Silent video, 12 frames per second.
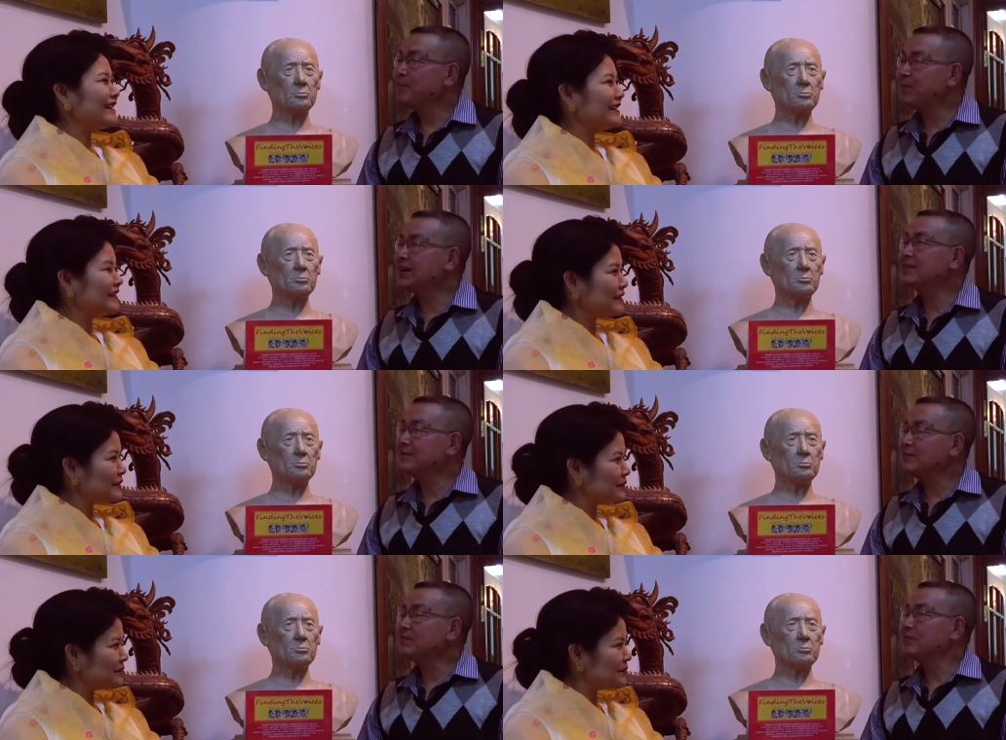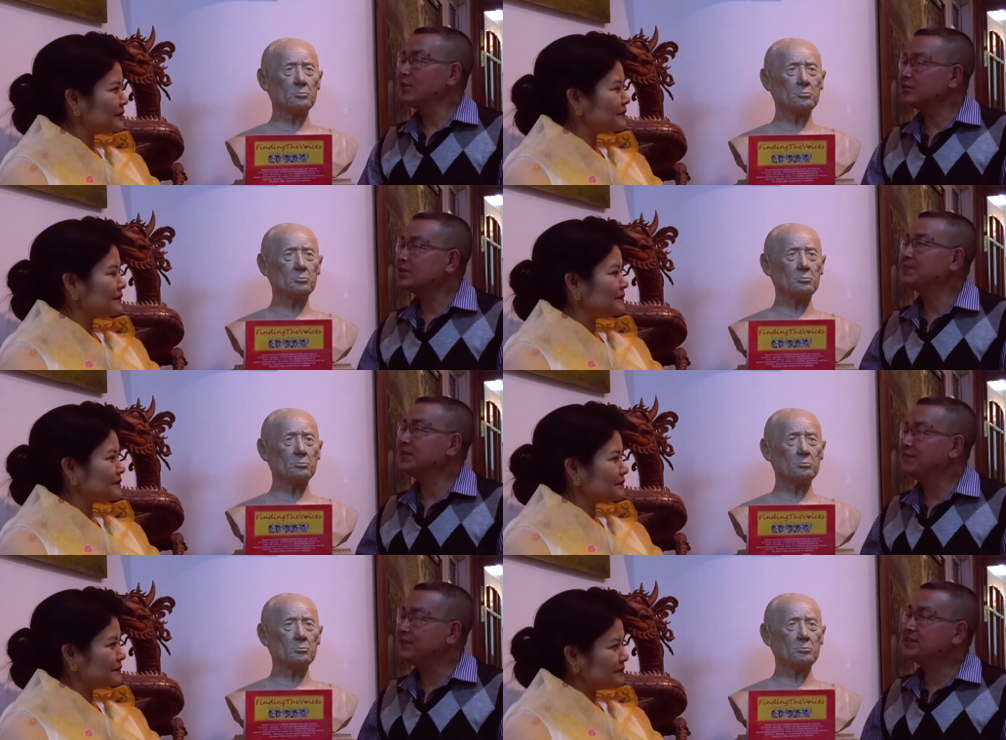Speaker 1: but most
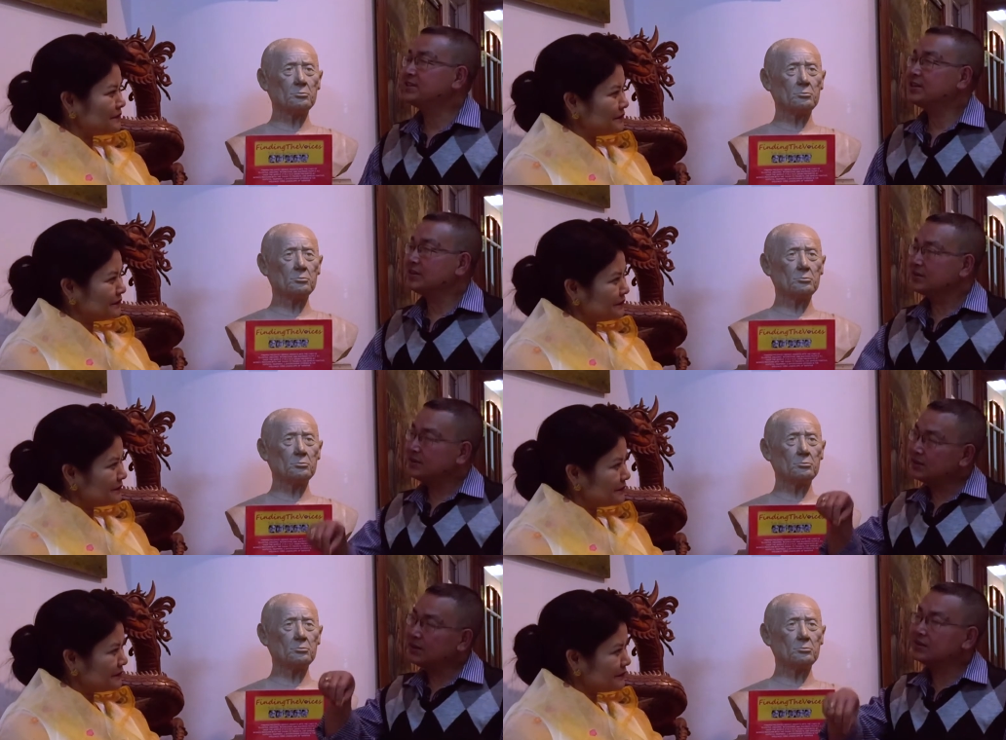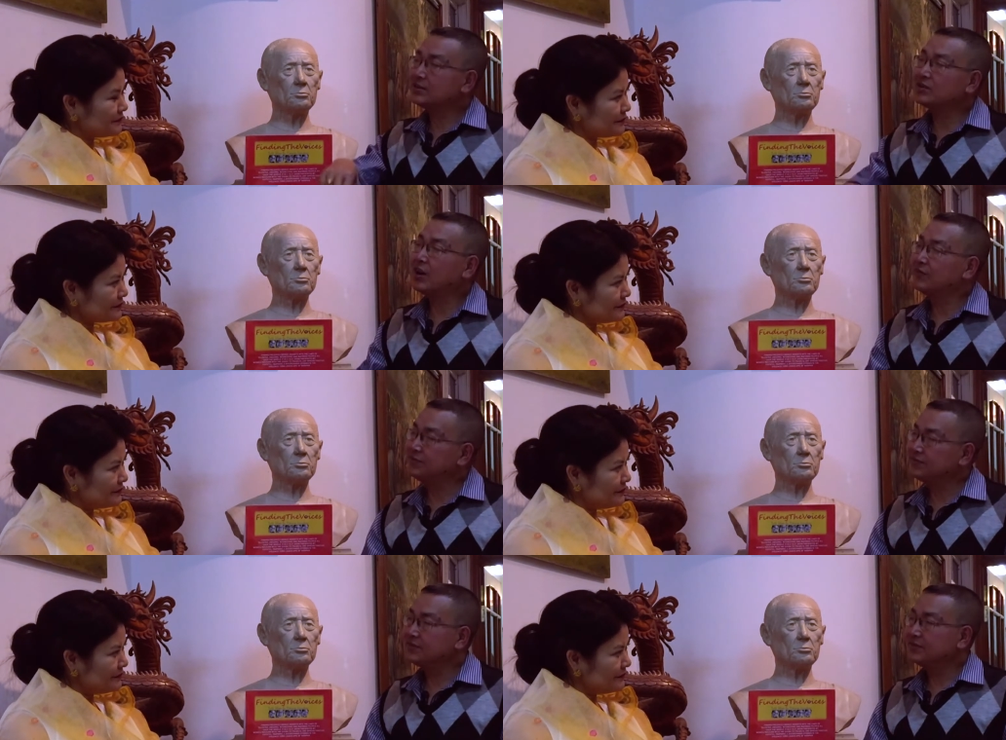of the visitors yeah,
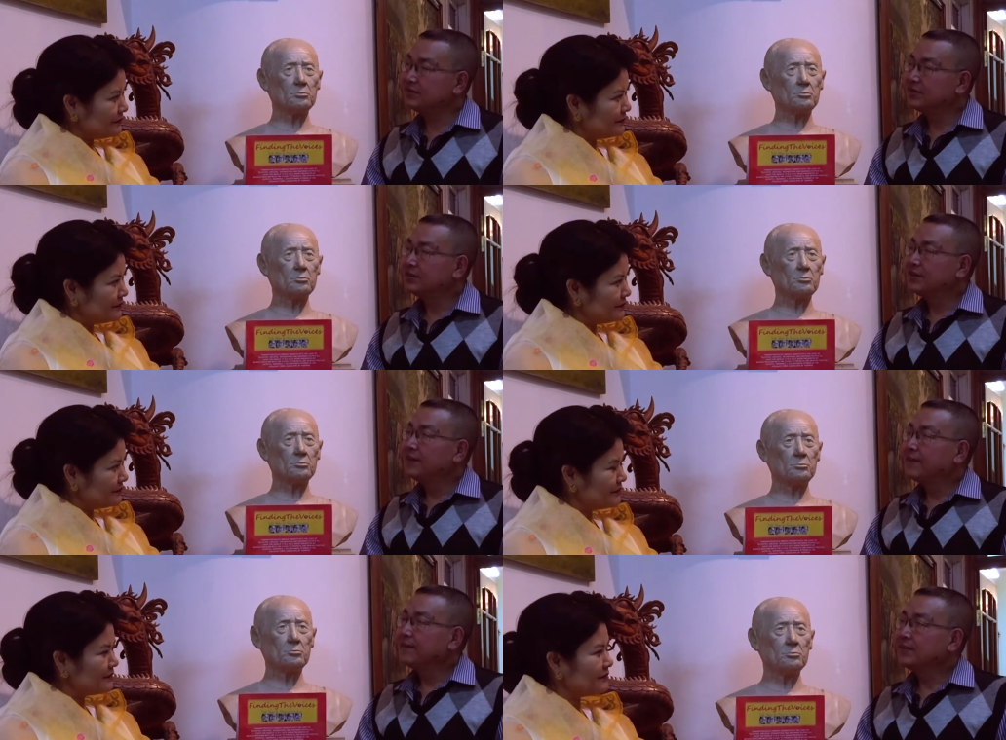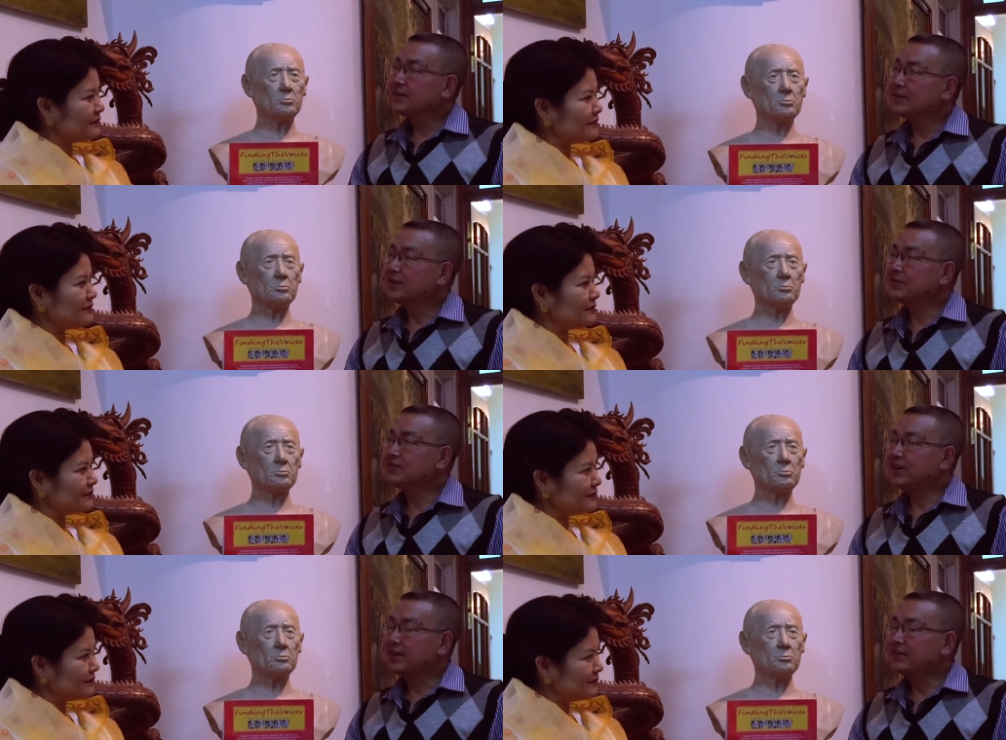drop hmm.
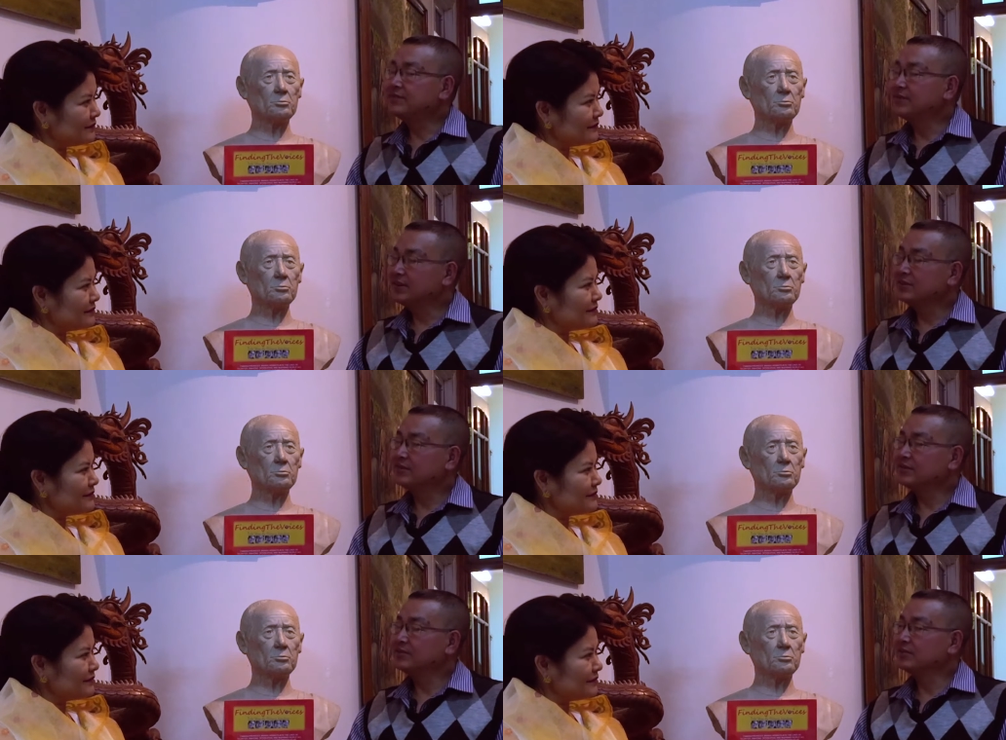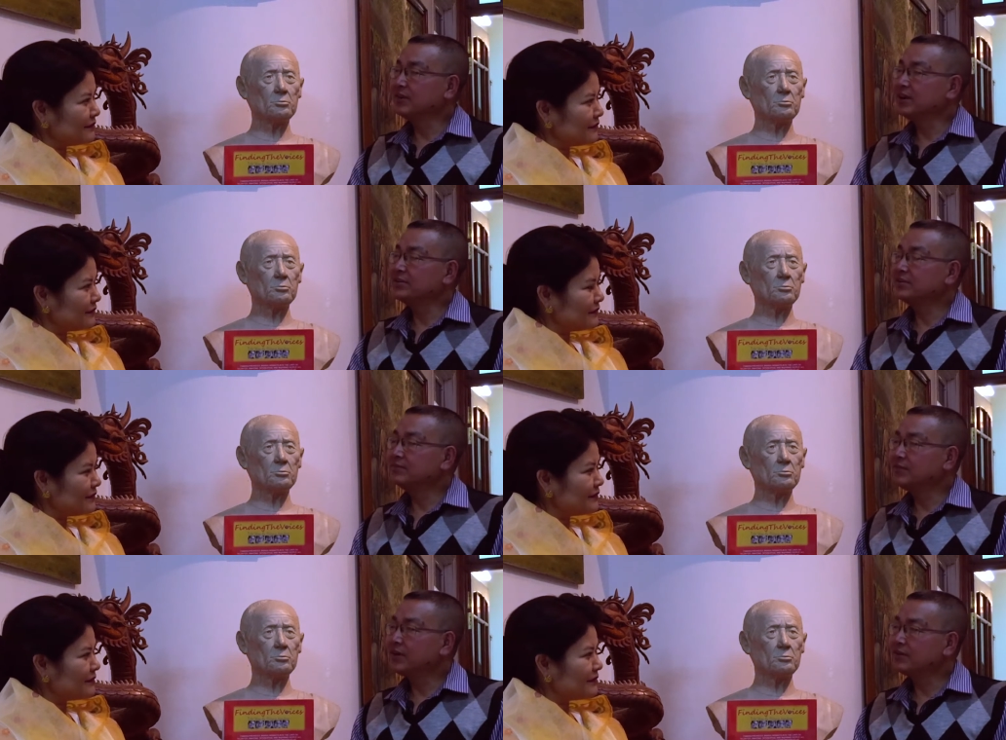inside the uh,
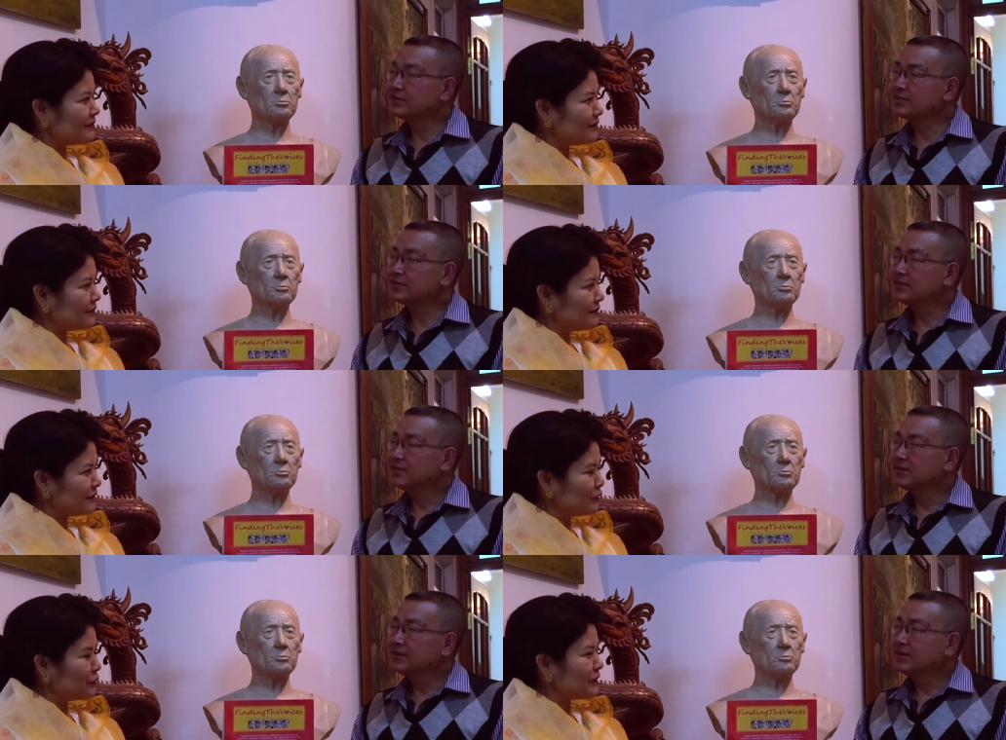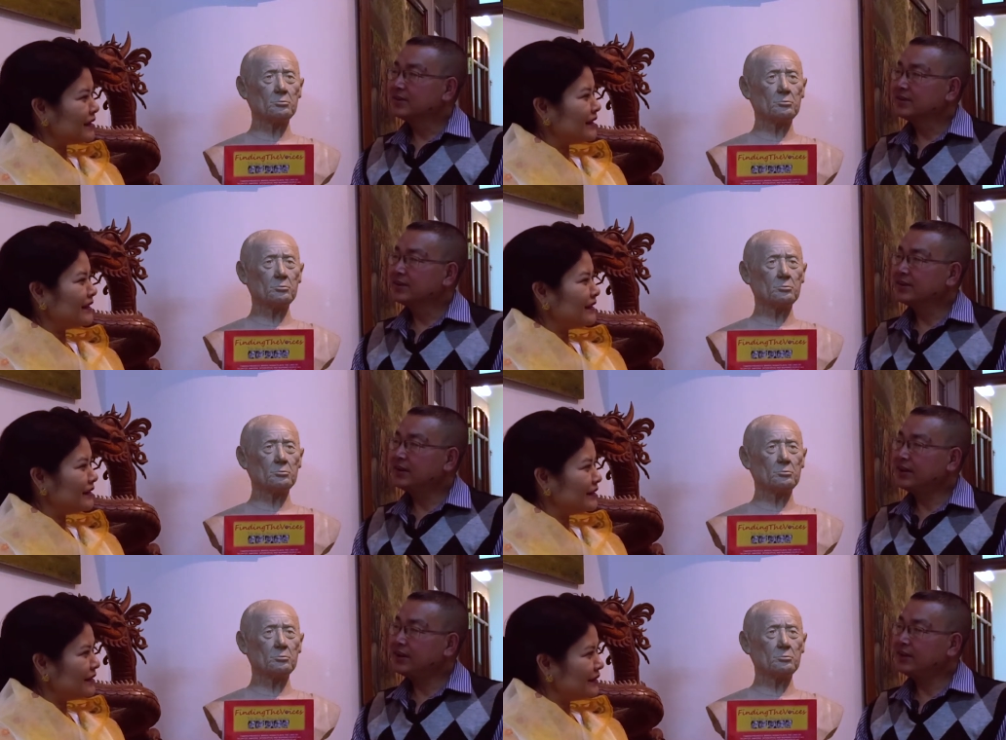donation box. Okay.
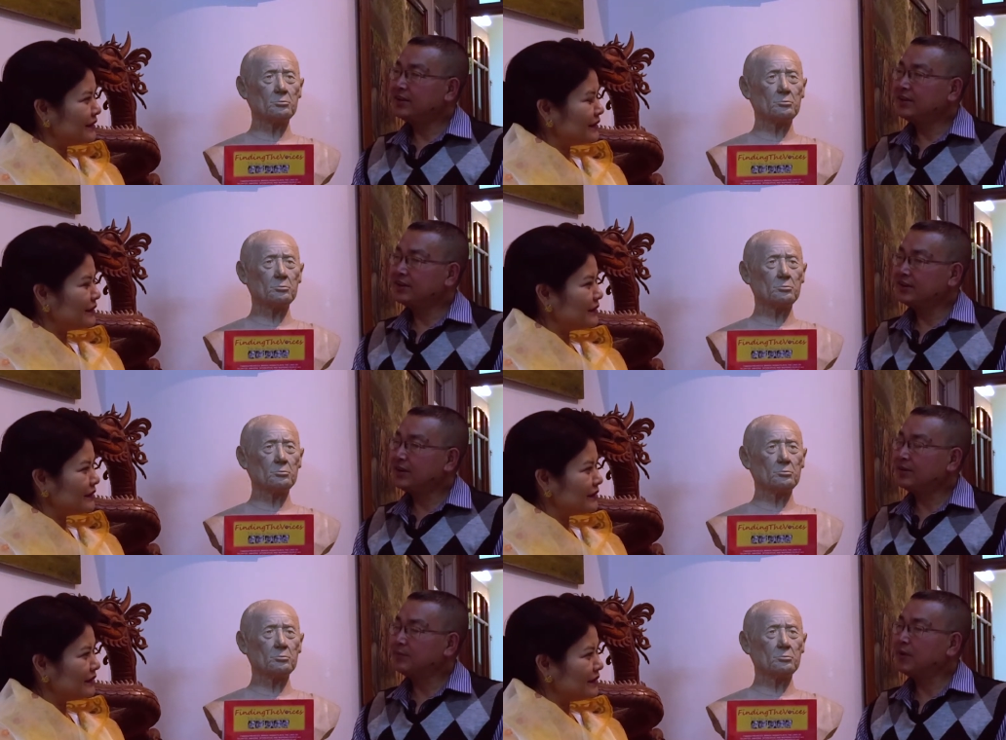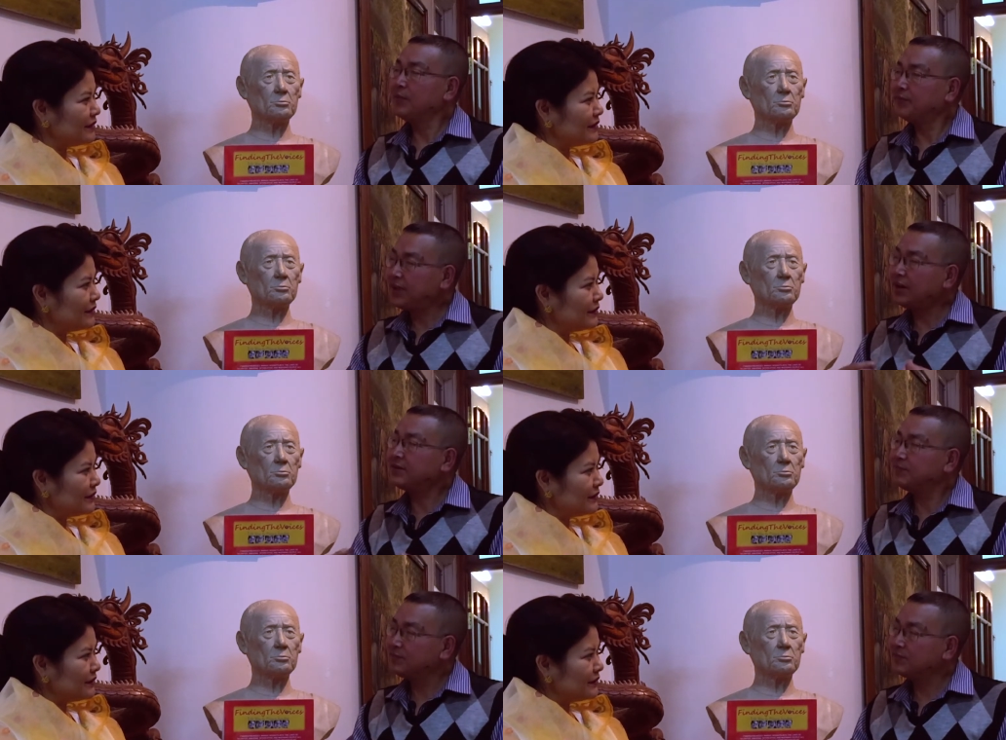Yeah, it, from
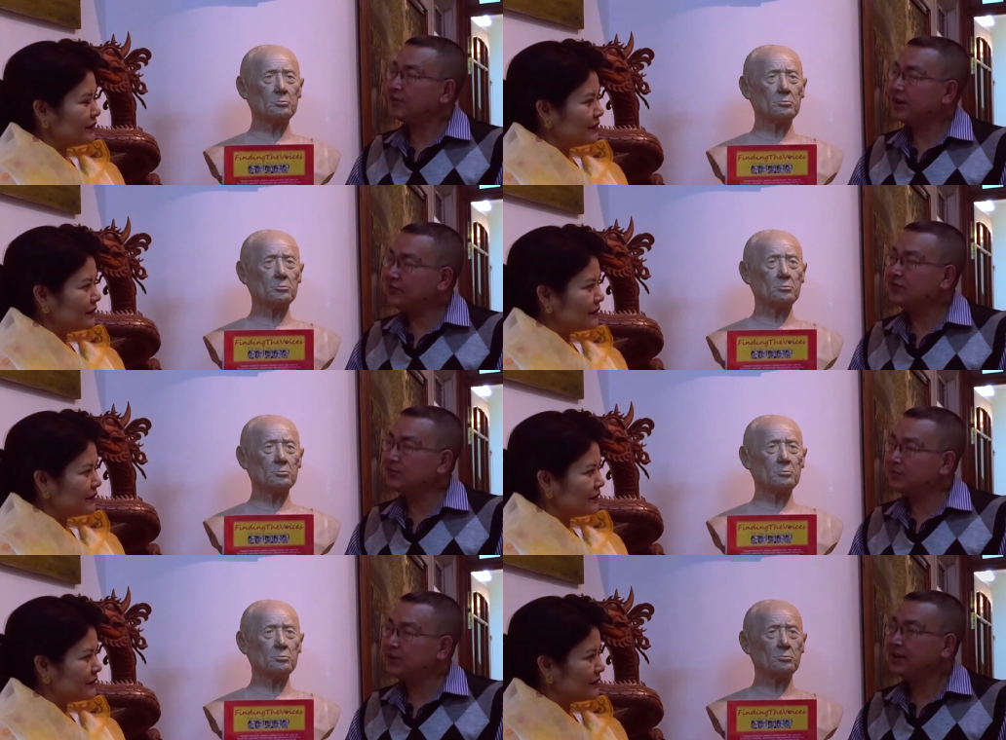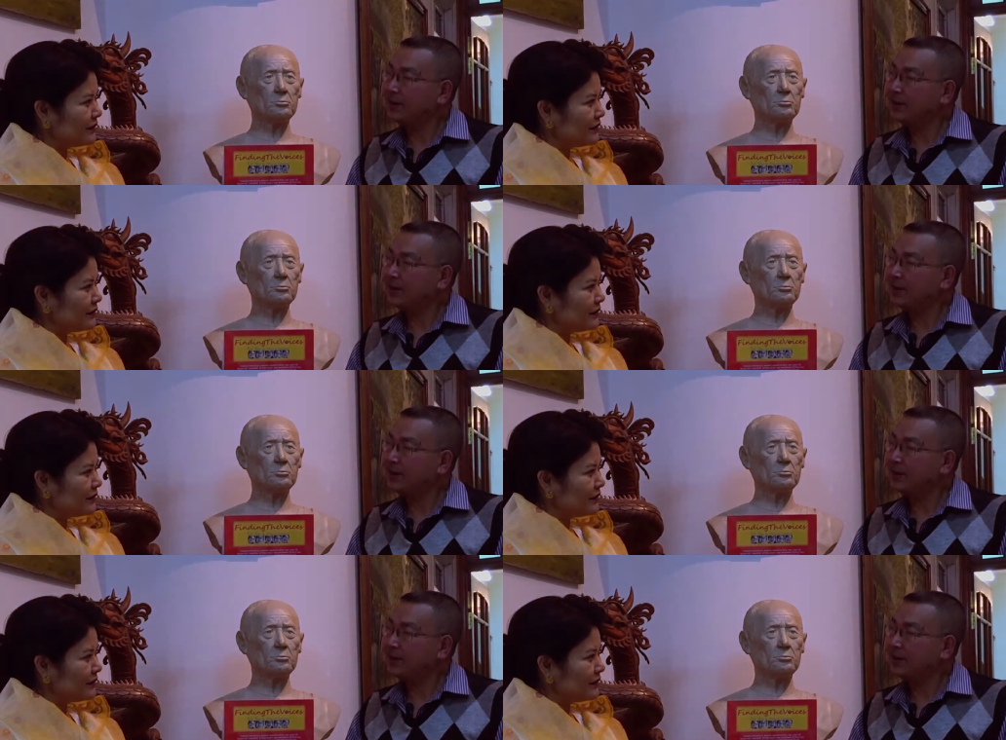that donation, we